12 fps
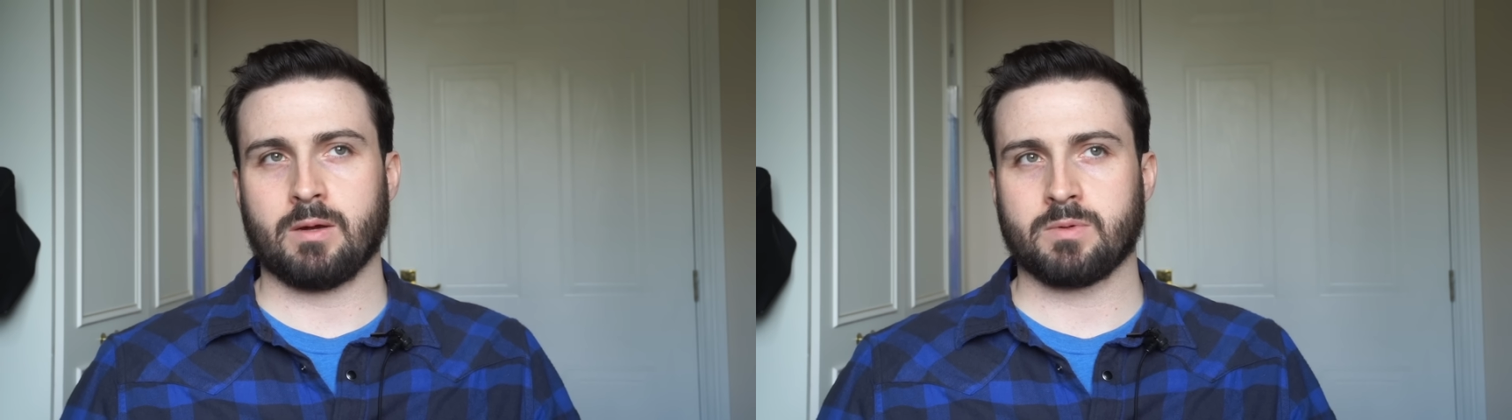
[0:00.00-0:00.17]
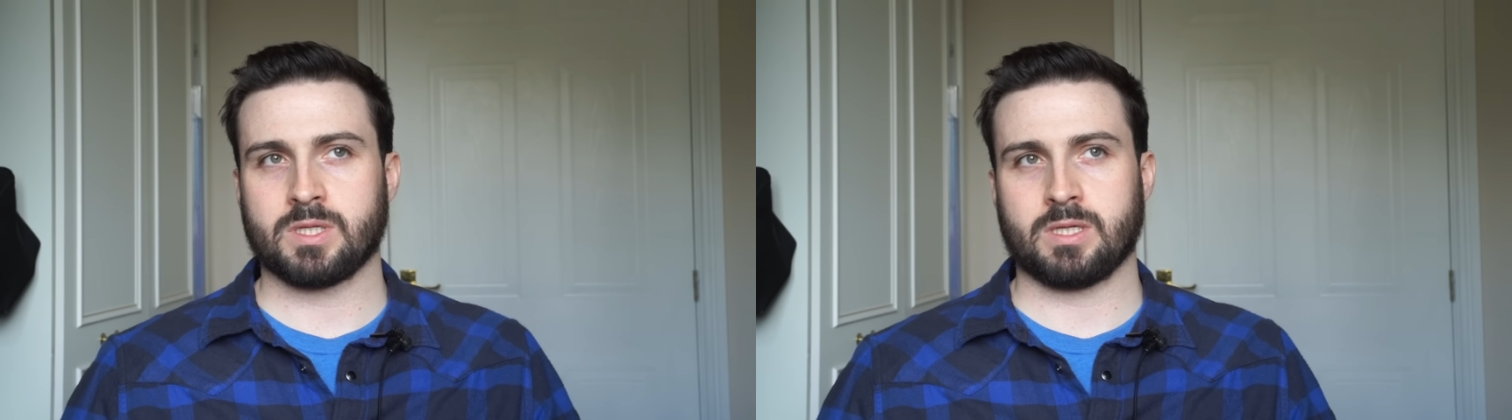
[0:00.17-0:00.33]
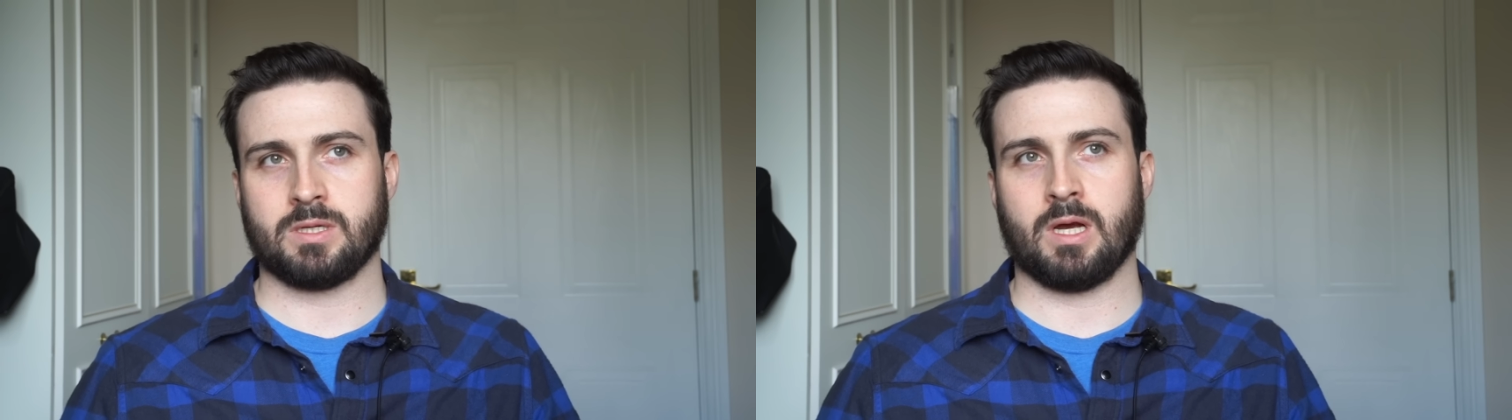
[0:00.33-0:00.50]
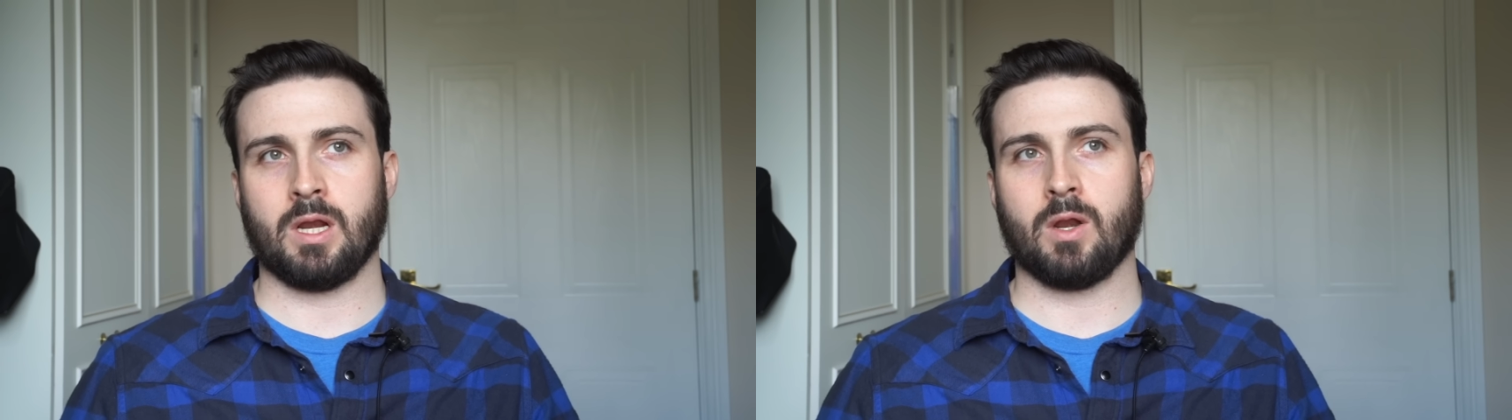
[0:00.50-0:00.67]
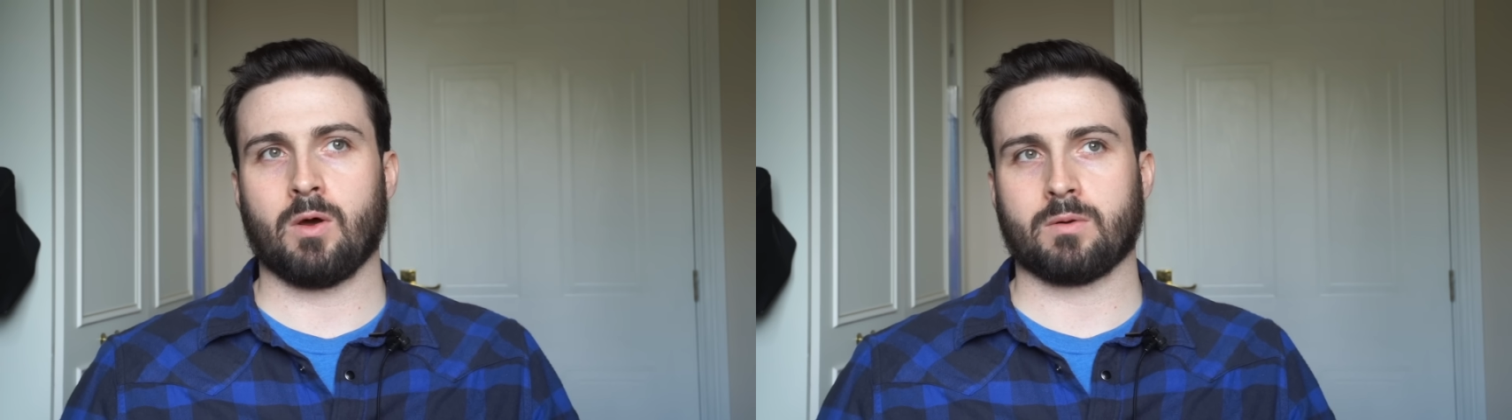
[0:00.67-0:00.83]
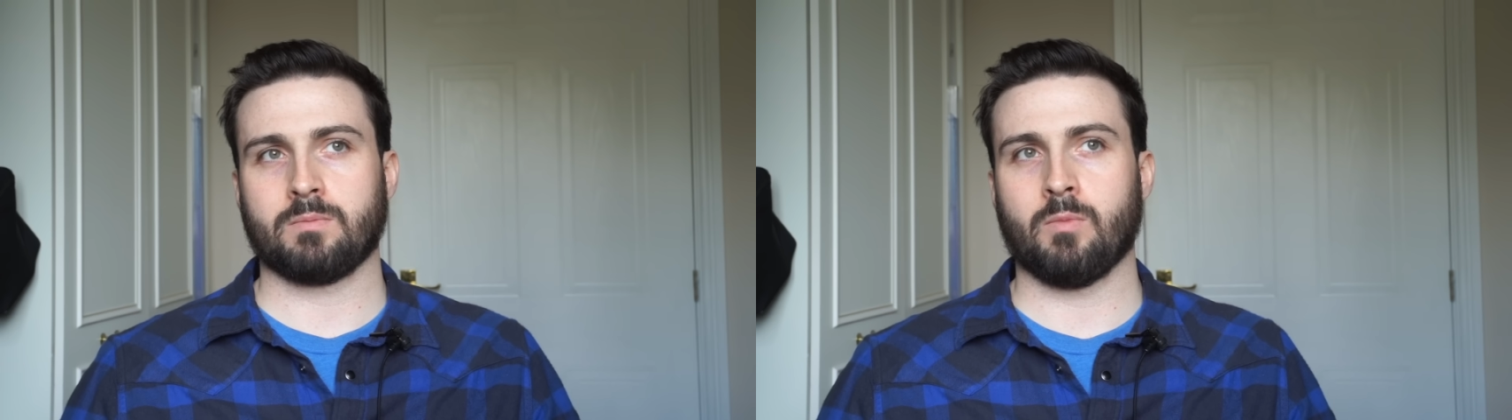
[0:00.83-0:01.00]
I was a
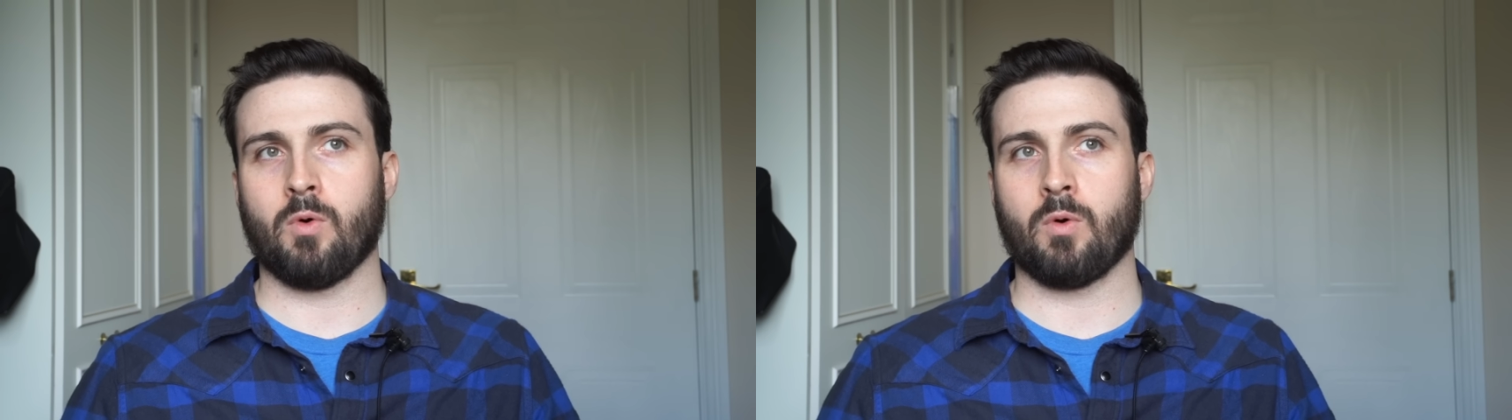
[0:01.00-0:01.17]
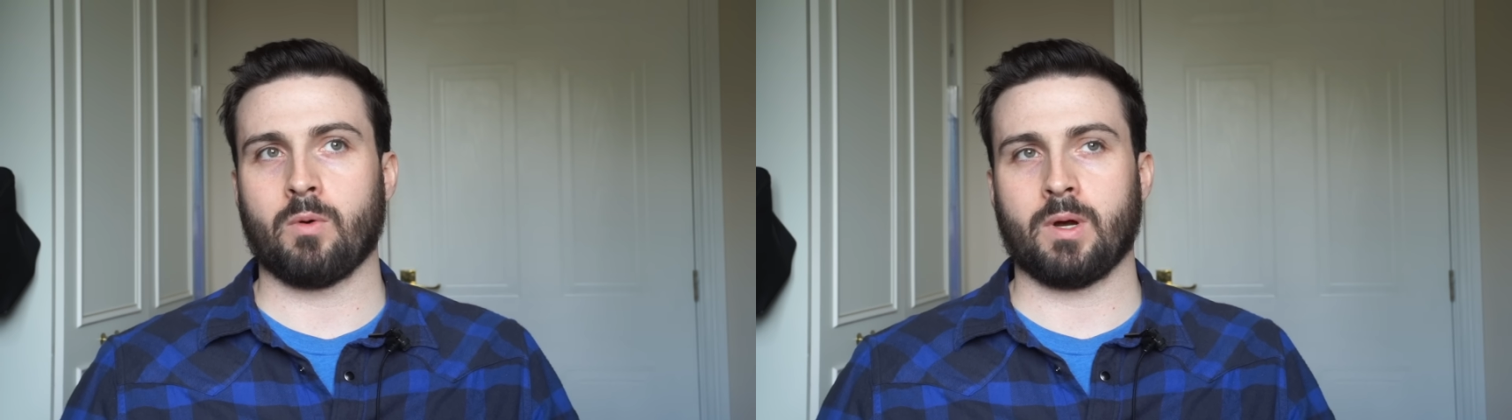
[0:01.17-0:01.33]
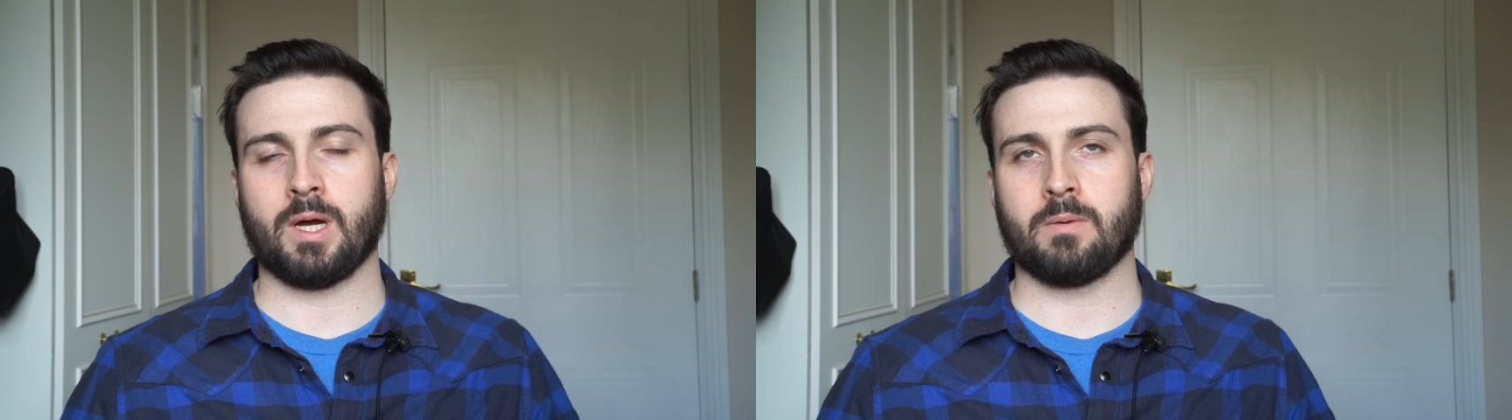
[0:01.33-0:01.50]
lot more